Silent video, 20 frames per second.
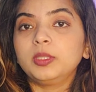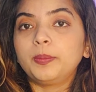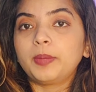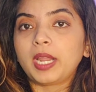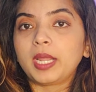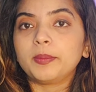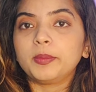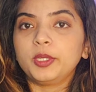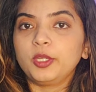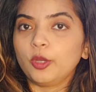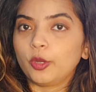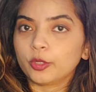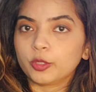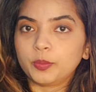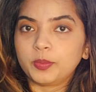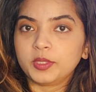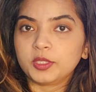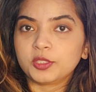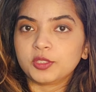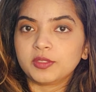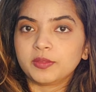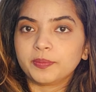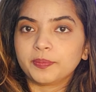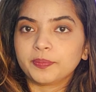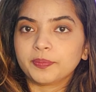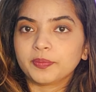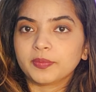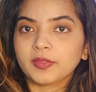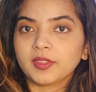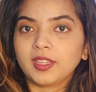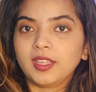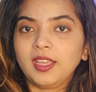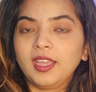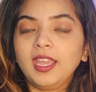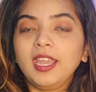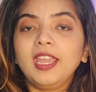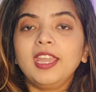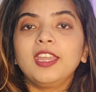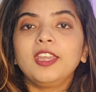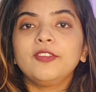primary occupation.
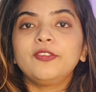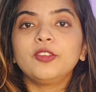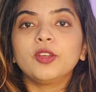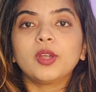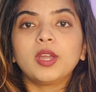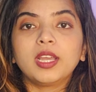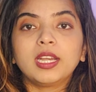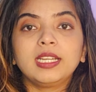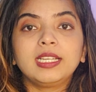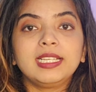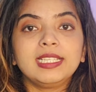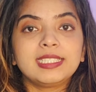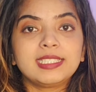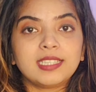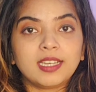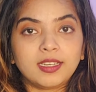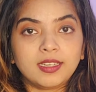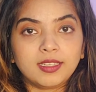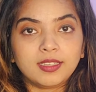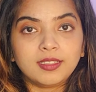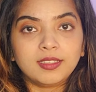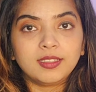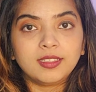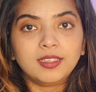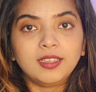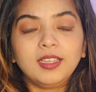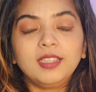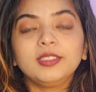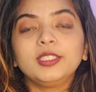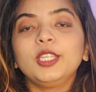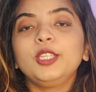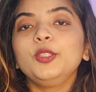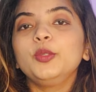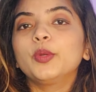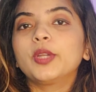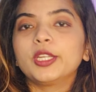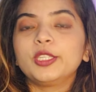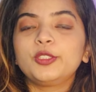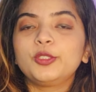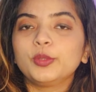If you are currently studying, then you
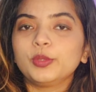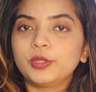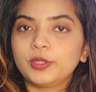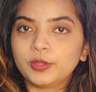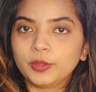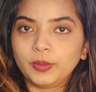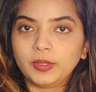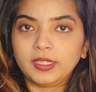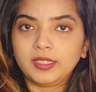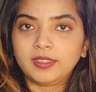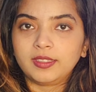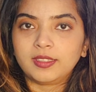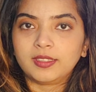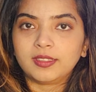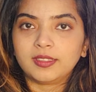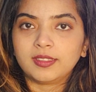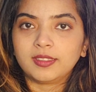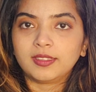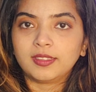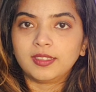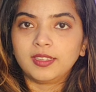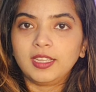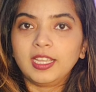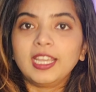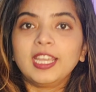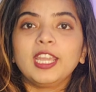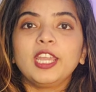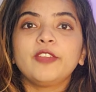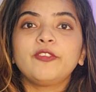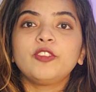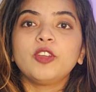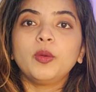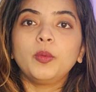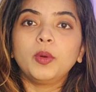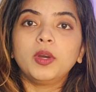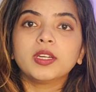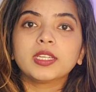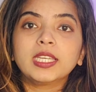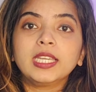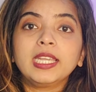can choose student. If you are
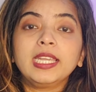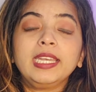working